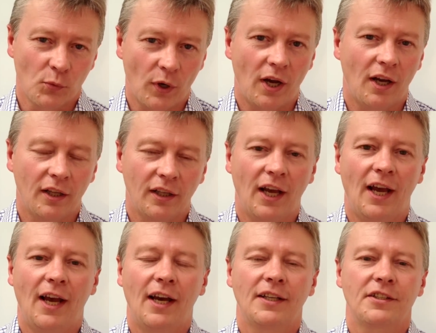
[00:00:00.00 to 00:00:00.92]
well
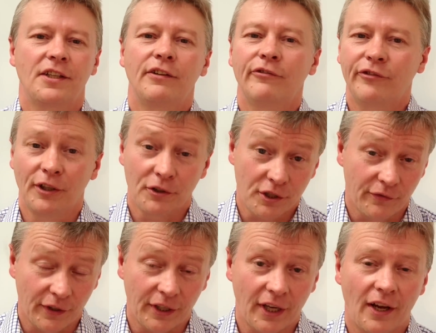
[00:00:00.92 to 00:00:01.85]
and in
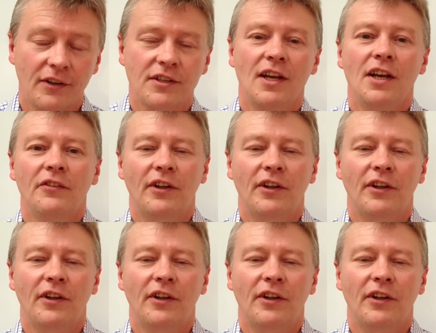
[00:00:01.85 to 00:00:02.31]
future videos